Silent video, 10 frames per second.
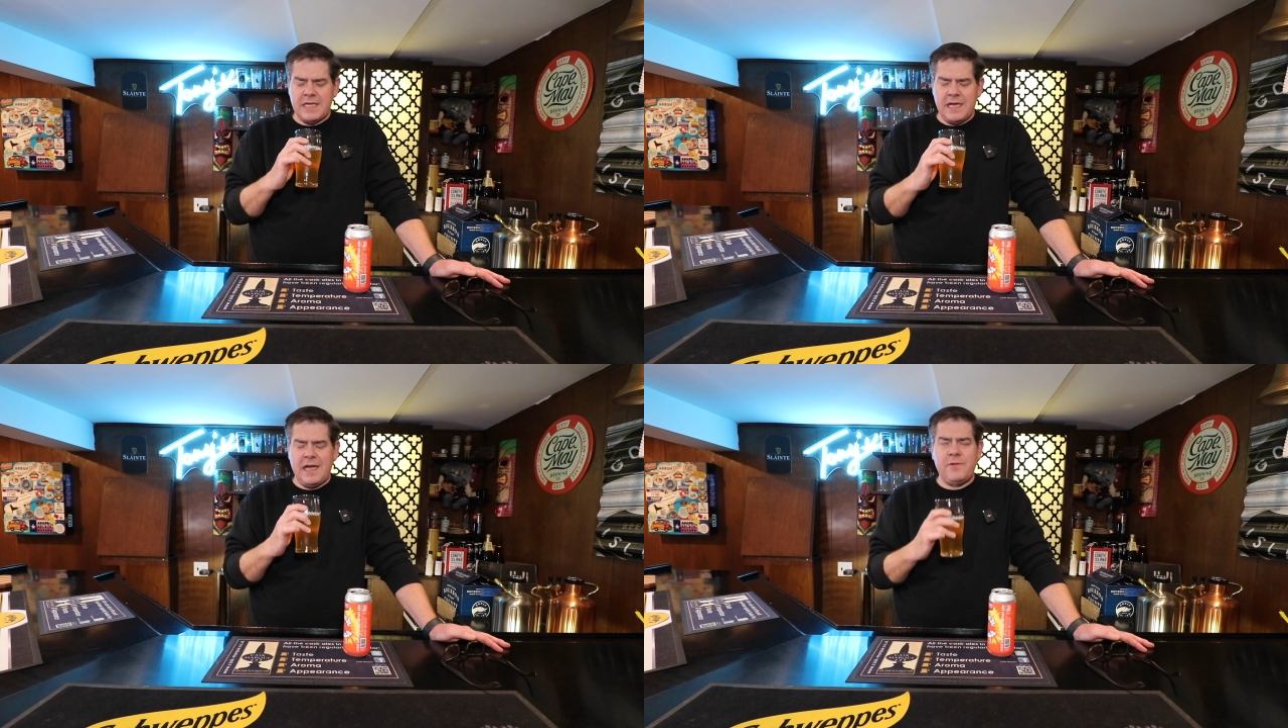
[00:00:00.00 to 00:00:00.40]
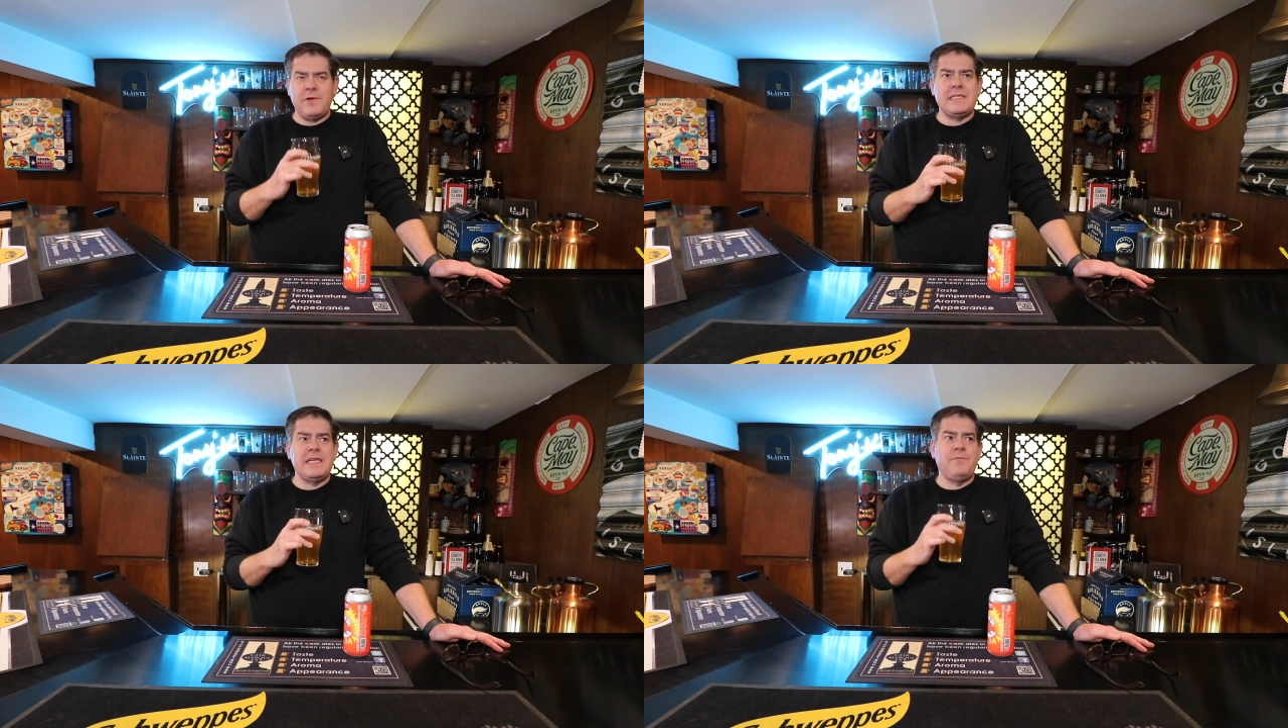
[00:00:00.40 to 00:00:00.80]
I don't
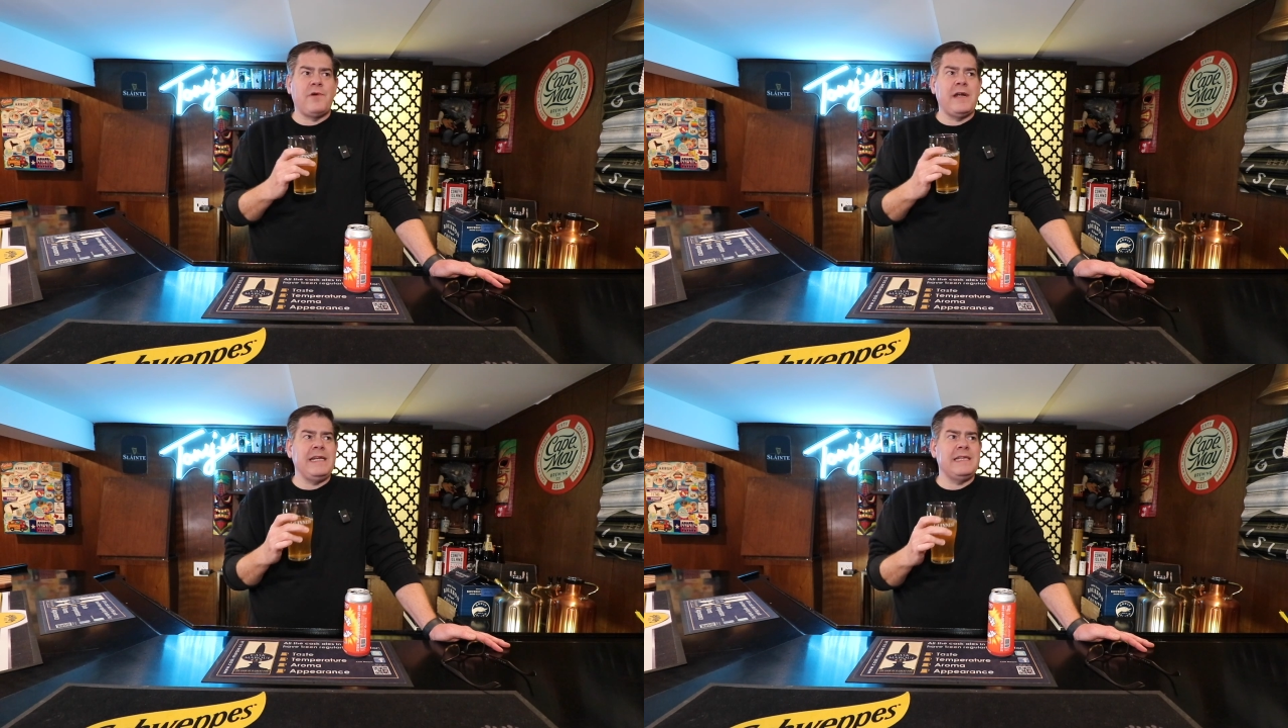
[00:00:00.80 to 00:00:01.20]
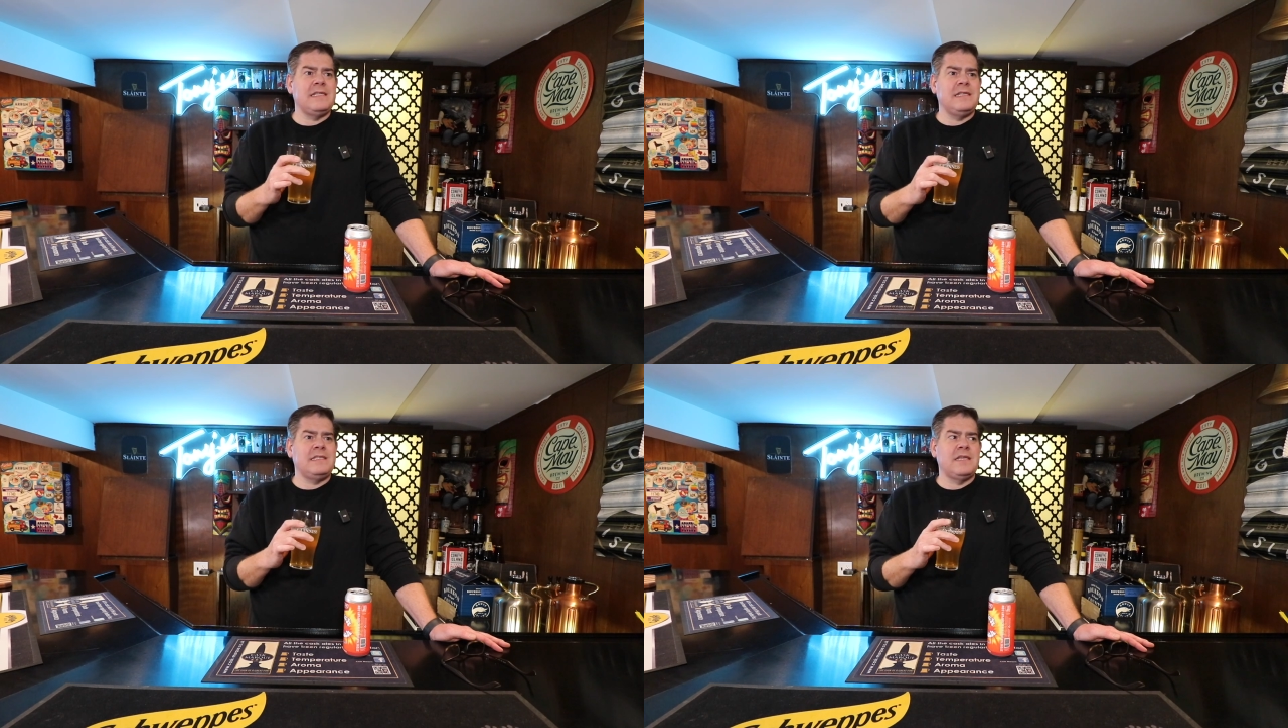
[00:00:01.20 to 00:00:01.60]
want to say bready.
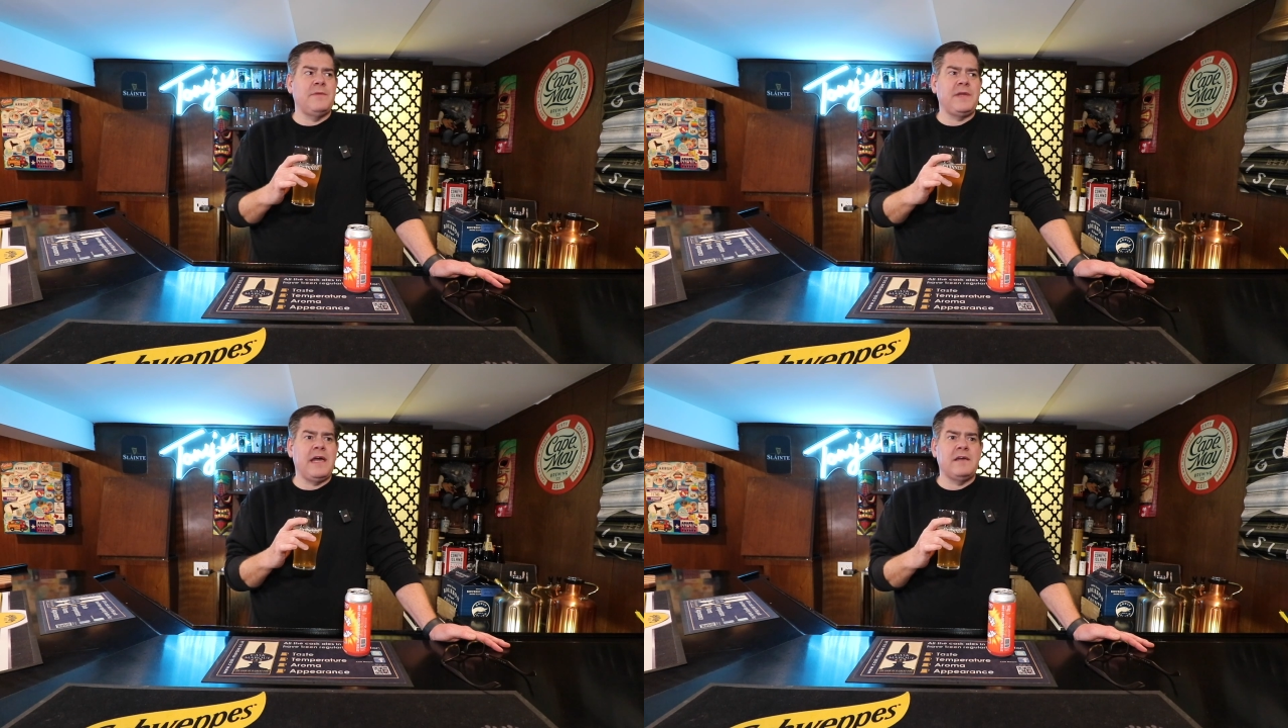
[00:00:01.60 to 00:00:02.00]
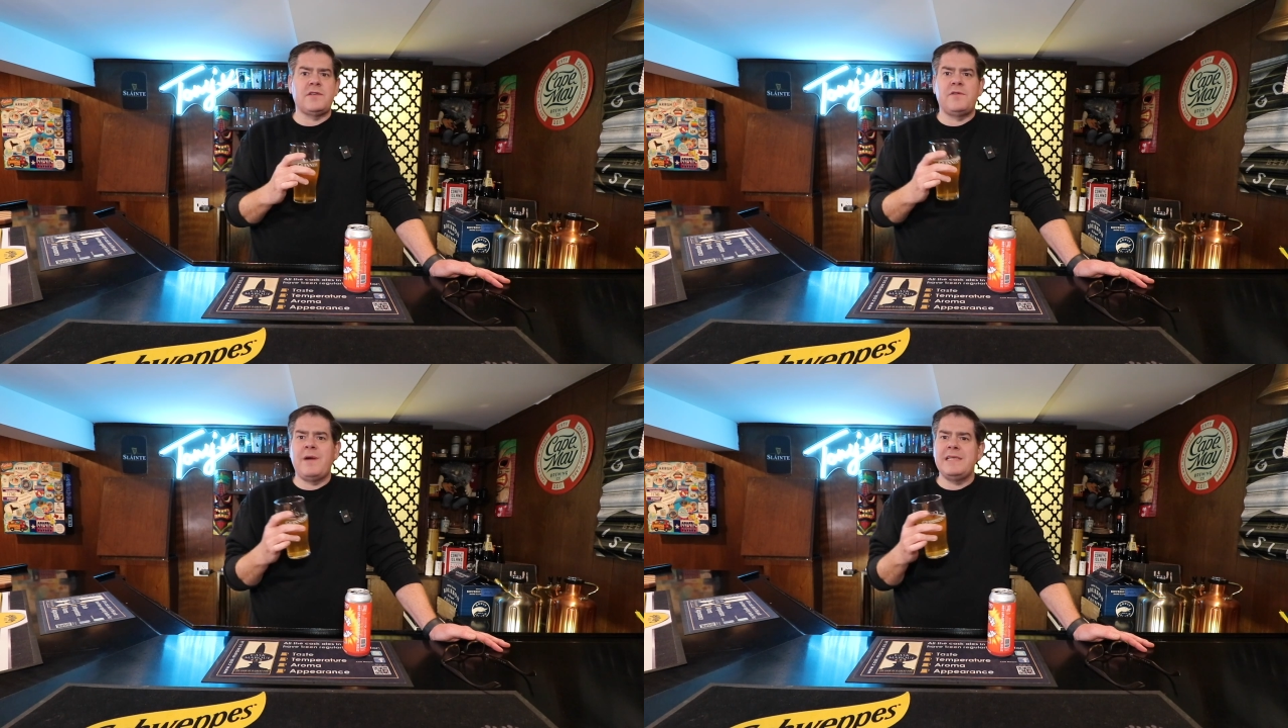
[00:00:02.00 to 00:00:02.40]
It's something
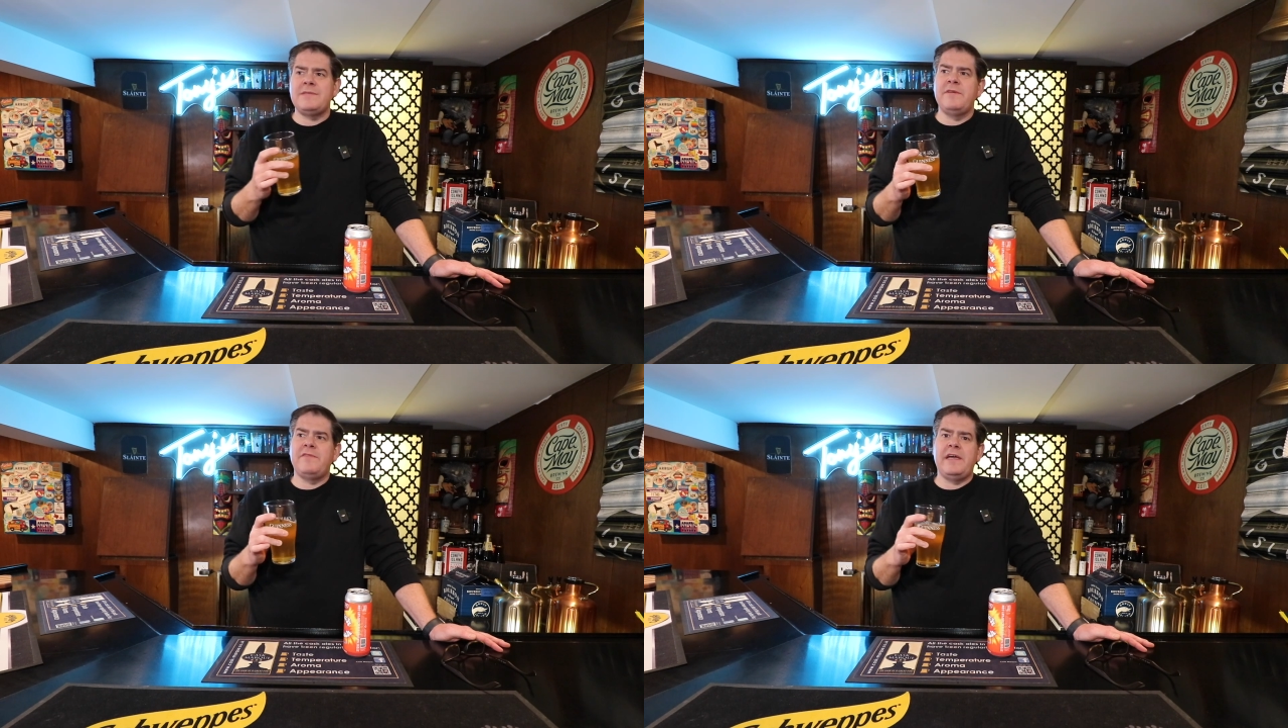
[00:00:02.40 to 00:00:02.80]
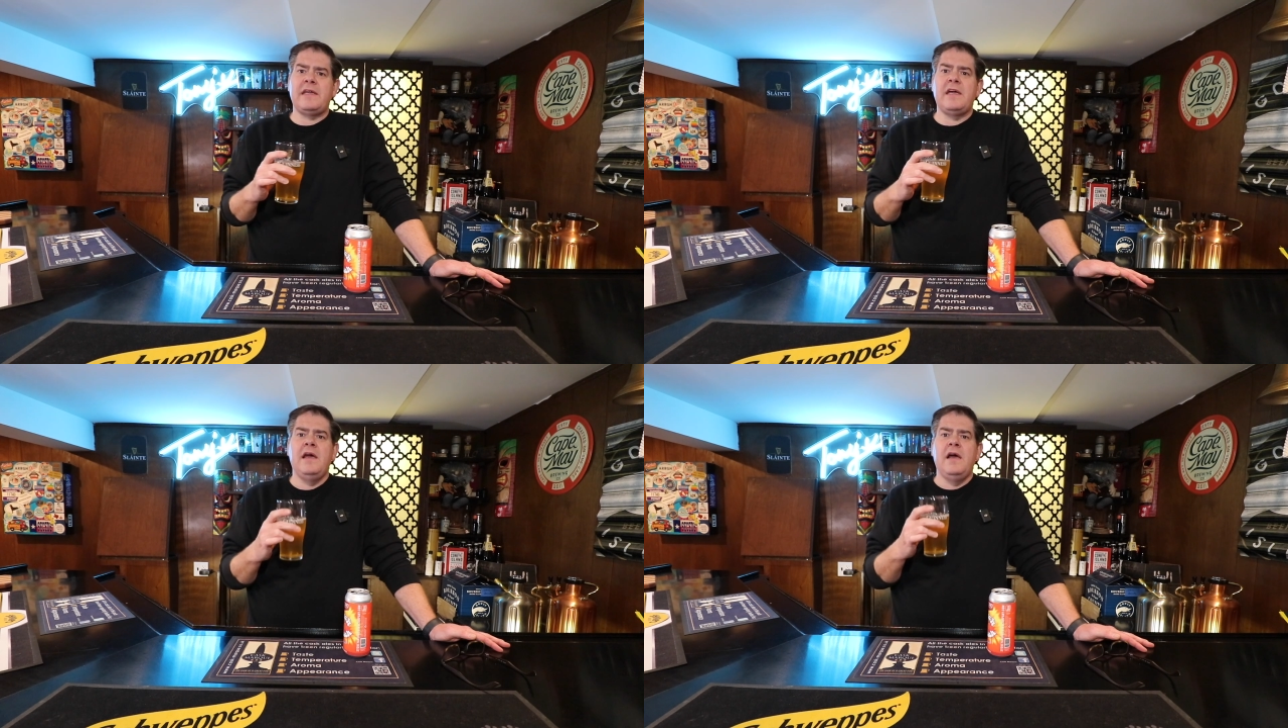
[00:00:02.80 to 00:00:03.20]
else. It reminds me of
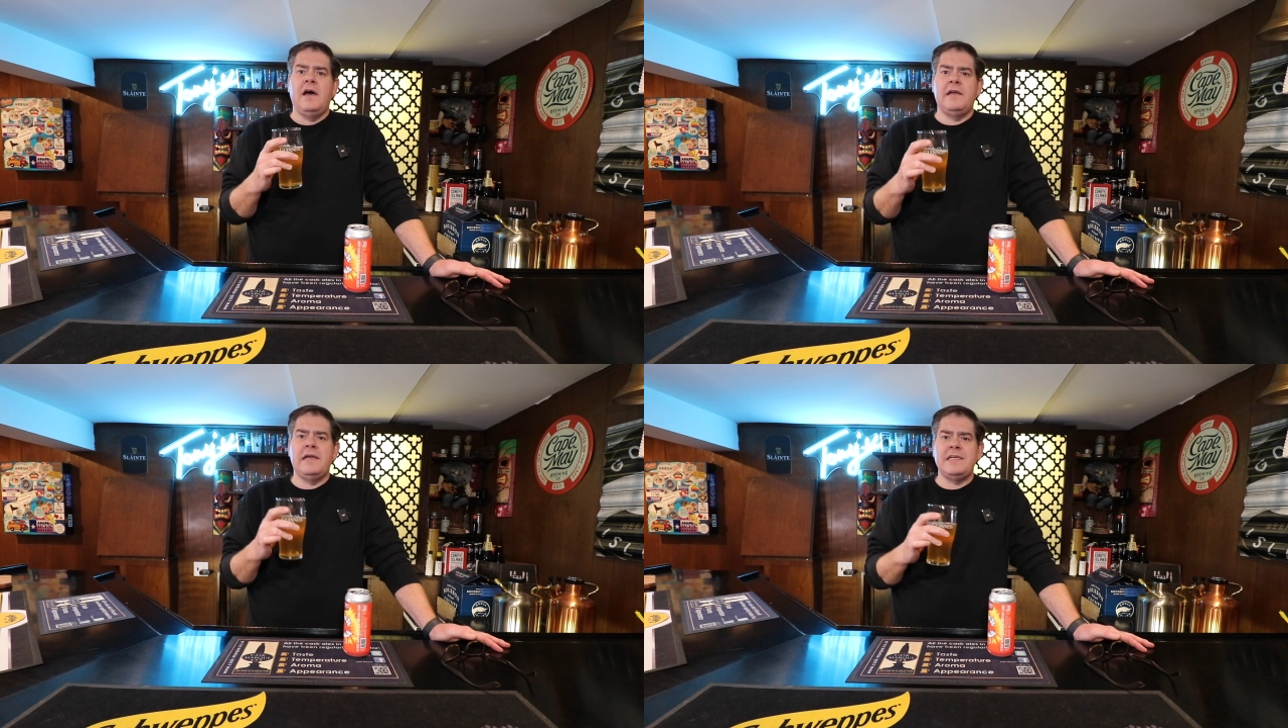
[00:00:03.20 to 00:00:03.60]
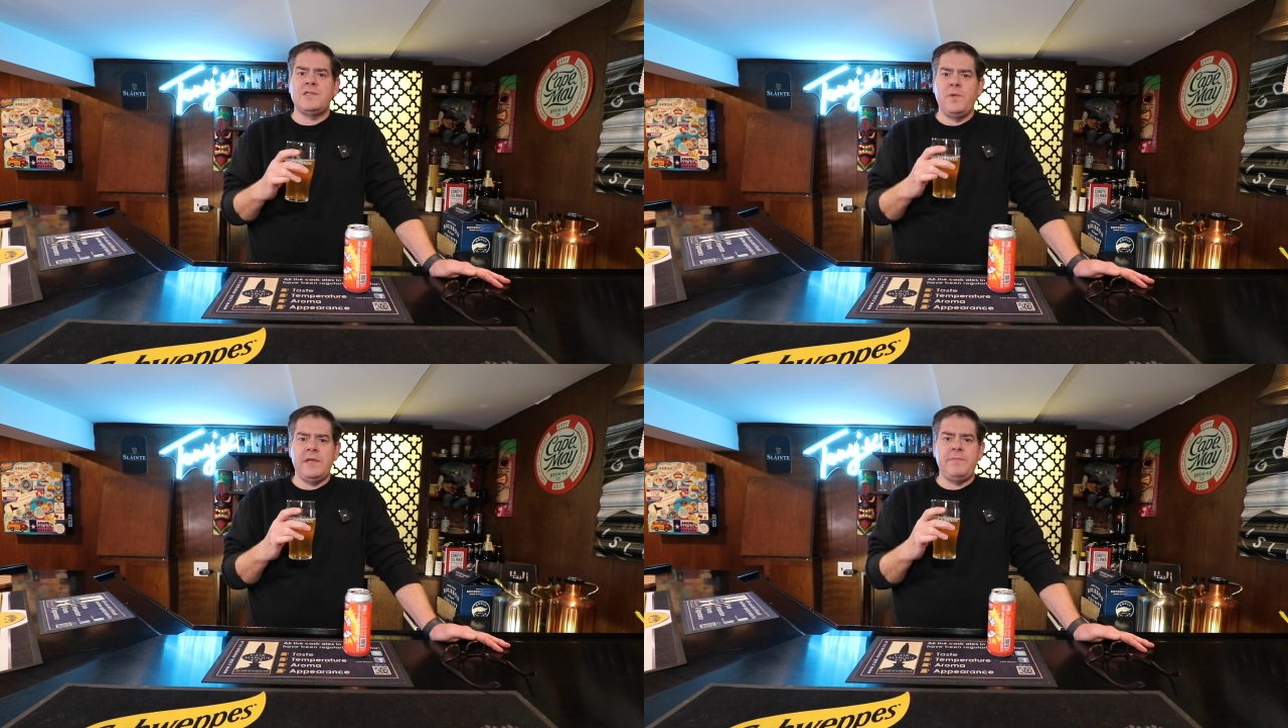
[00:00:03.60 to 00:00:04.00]
like a
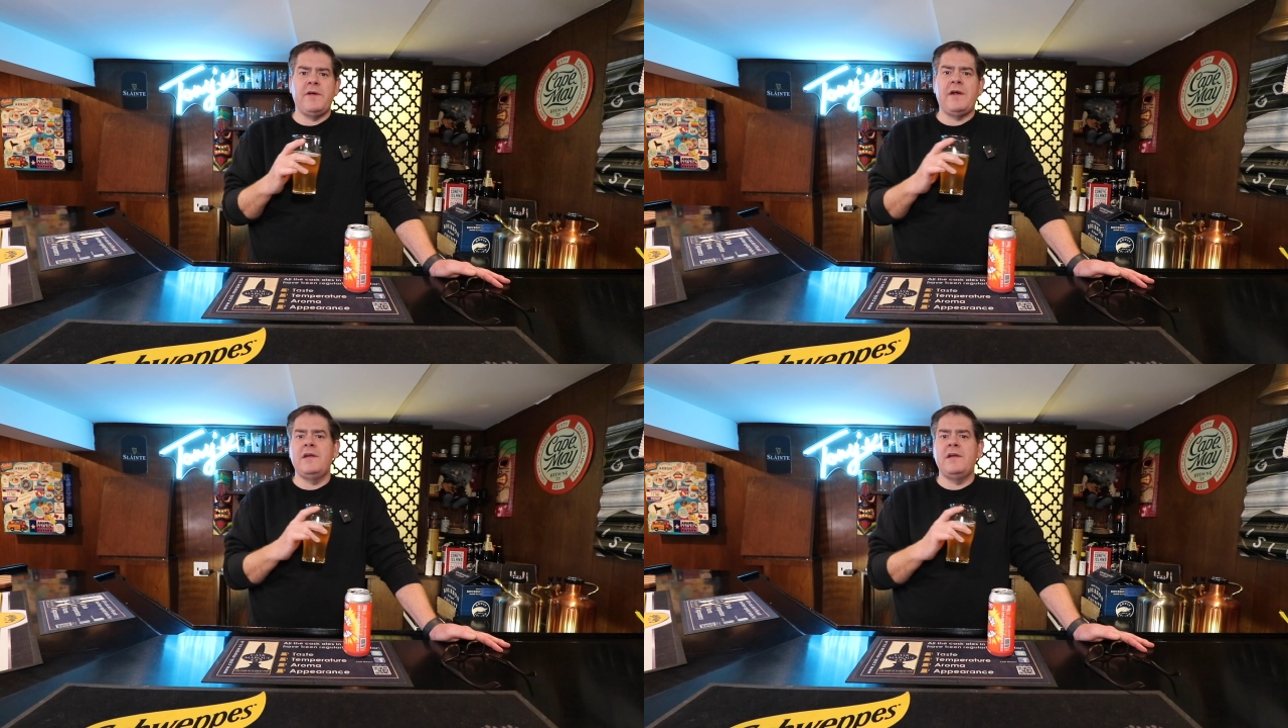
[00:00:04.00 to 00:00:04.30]
nice wheat beer.